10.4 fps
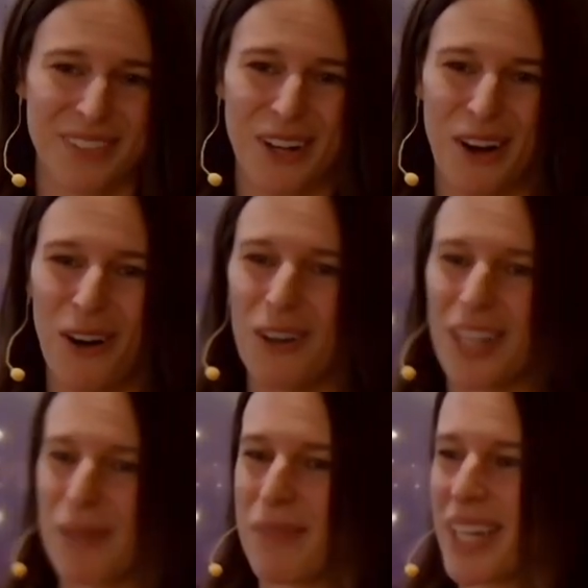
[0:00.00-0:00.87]
All
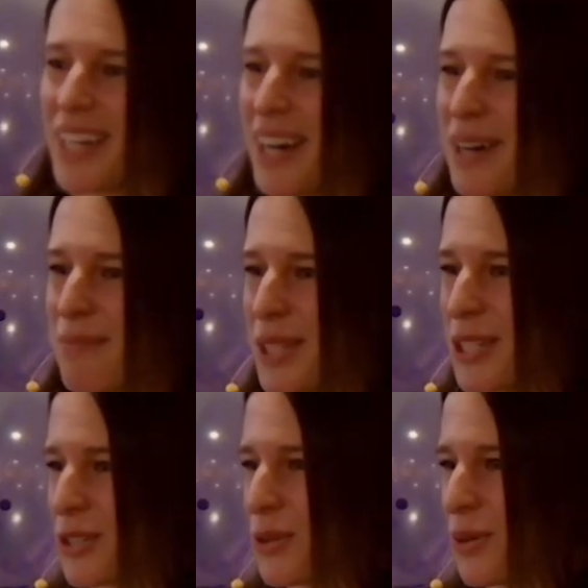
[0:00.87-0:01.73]
that make up the
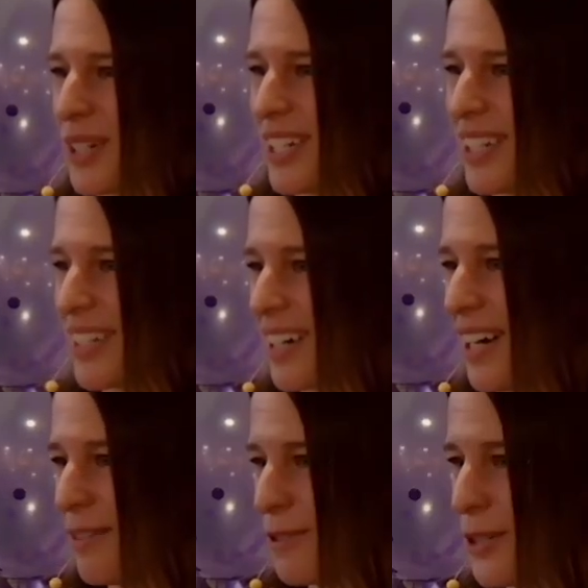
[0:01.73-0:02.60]
story
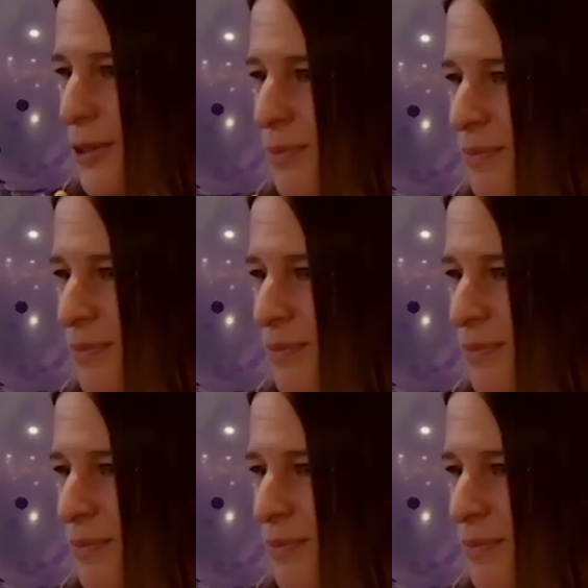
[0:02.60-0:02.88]
of you.